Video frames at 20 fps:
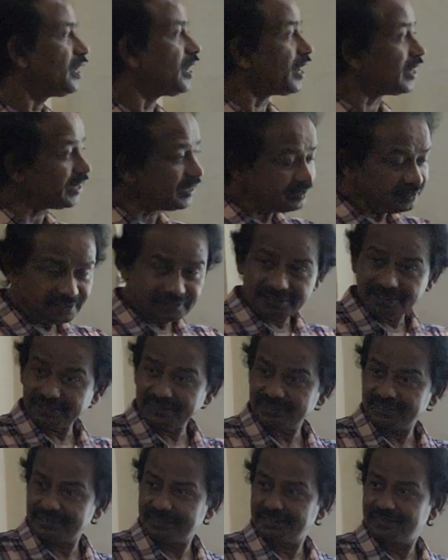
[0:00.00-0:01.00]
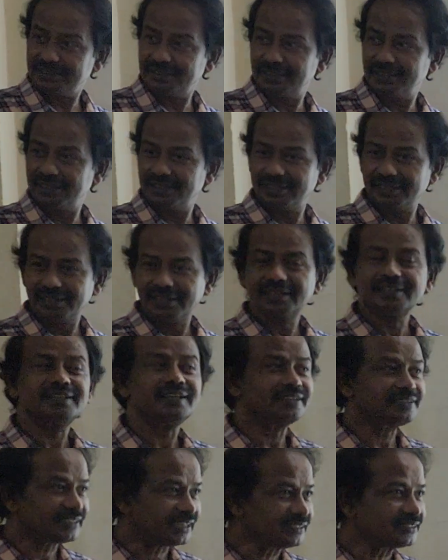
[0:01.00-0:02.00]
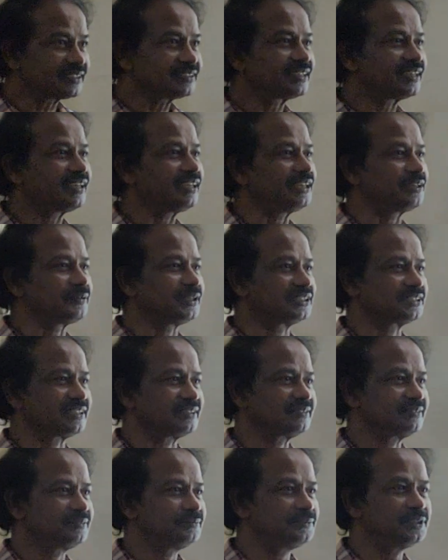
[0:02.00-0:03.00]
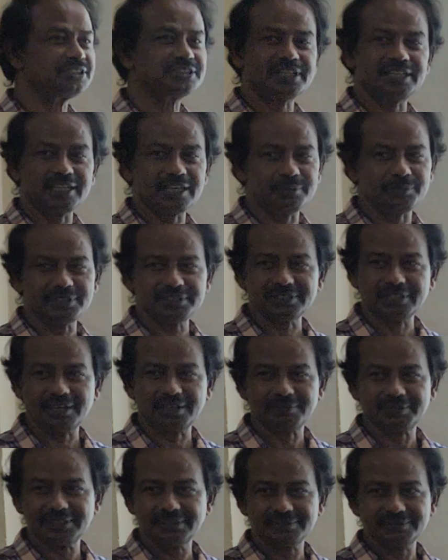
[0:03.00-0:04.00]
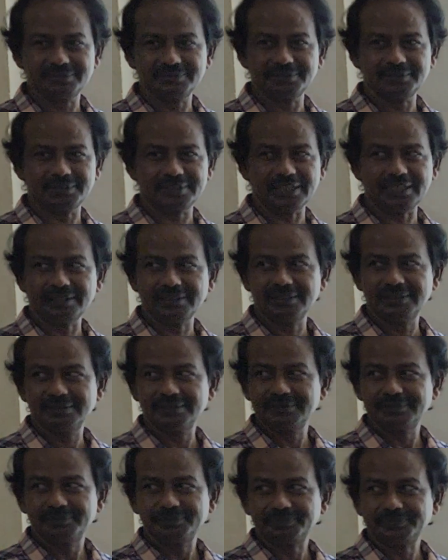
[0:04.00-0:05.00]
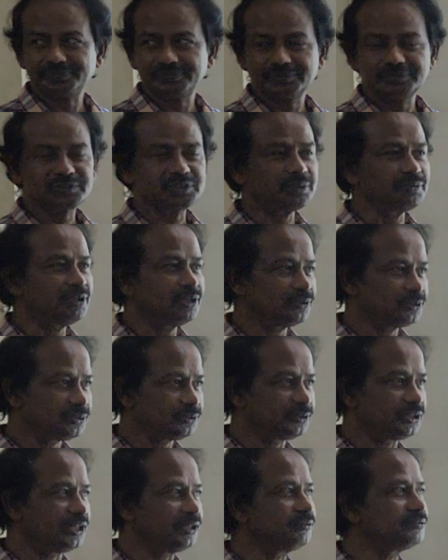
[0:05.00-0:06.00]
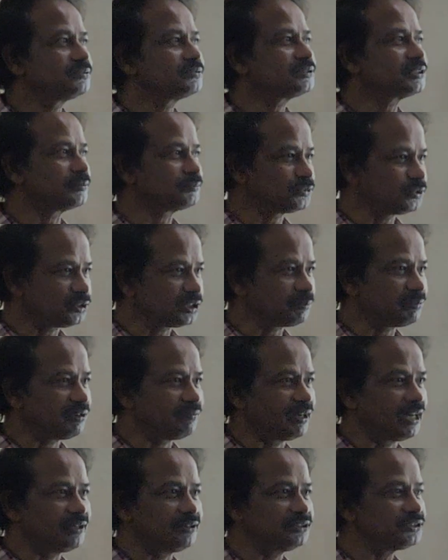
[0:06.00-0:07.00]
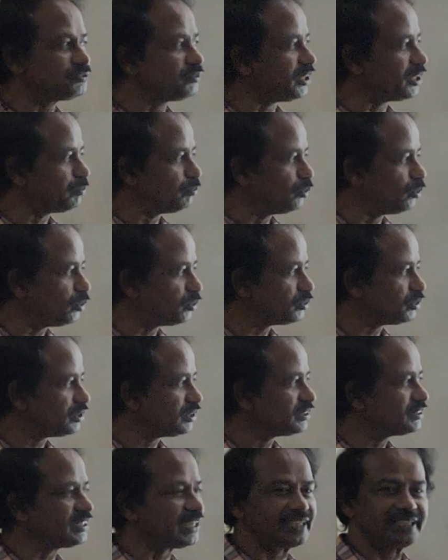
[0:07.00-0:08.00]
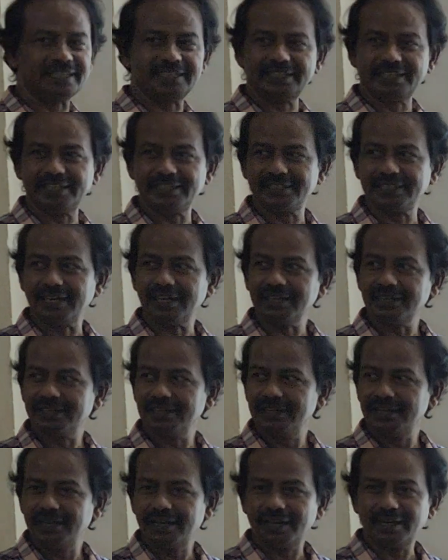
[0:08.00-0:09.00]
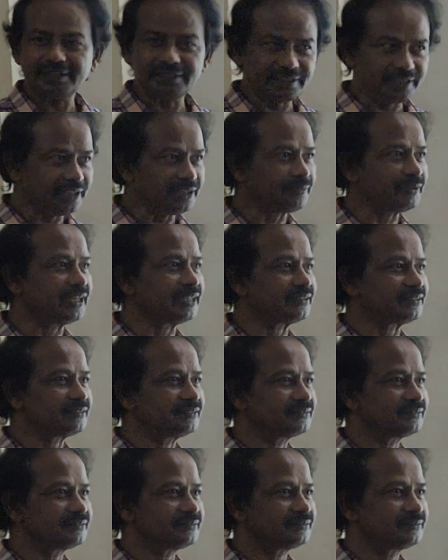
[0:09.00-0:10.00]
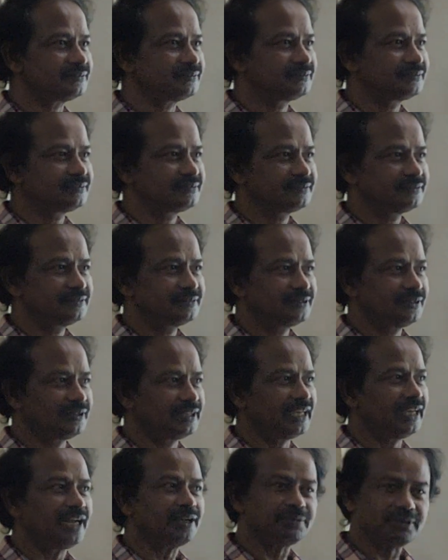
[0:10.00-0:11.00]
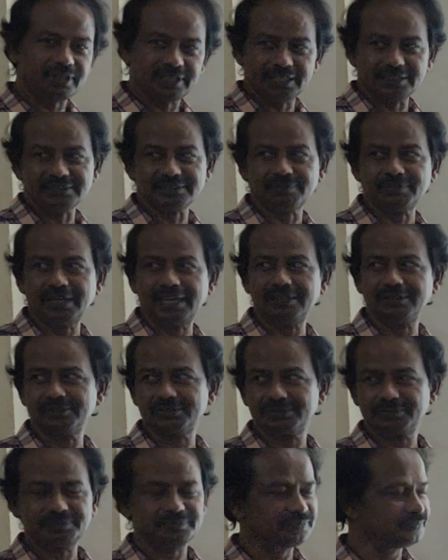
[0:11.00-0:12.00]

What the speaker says: Again this is a transcendental equation which cannot be solved. Okay, so we will have to give some suitable values for both xi and eta and equate. Okay, and we will get some values.